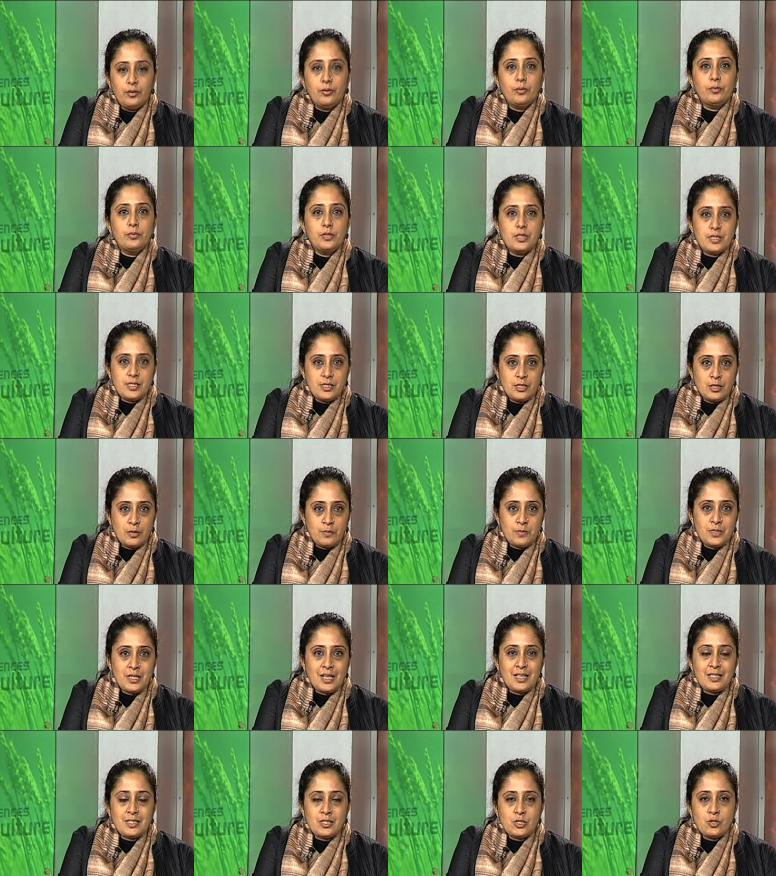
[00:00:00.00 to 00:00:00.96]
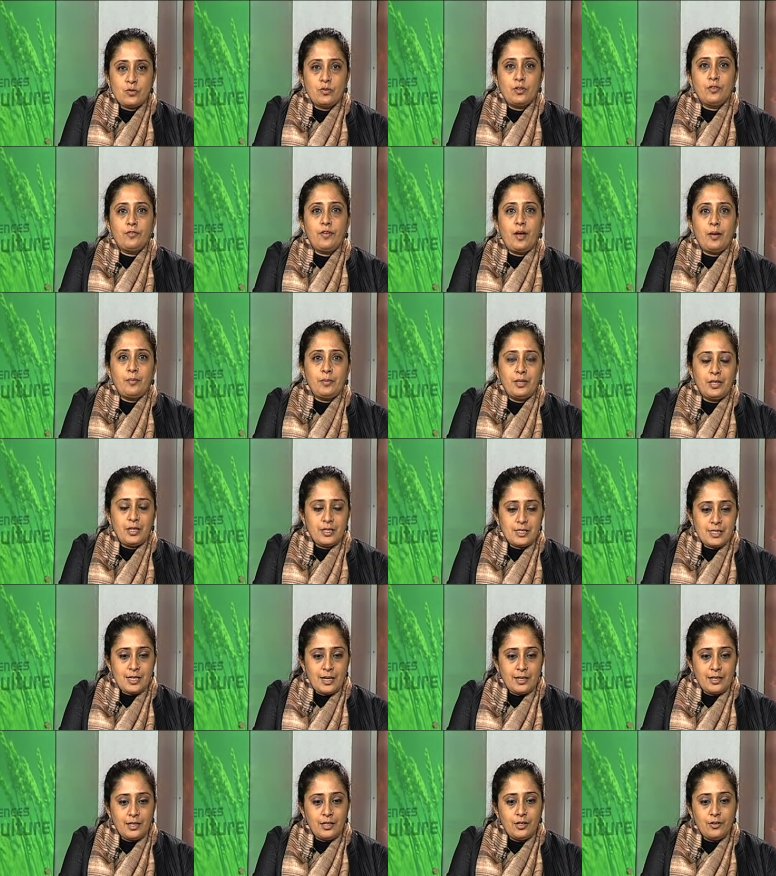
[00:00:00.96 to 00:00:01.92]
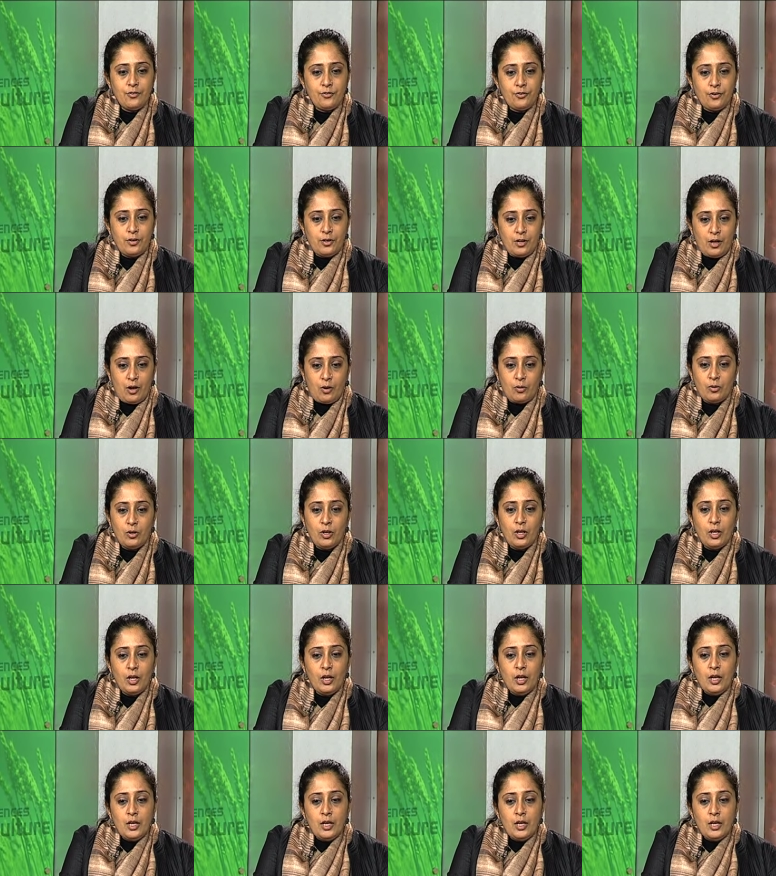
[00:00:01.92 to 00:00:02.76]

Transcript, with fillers: The, the circumstances of the family are slightly different now.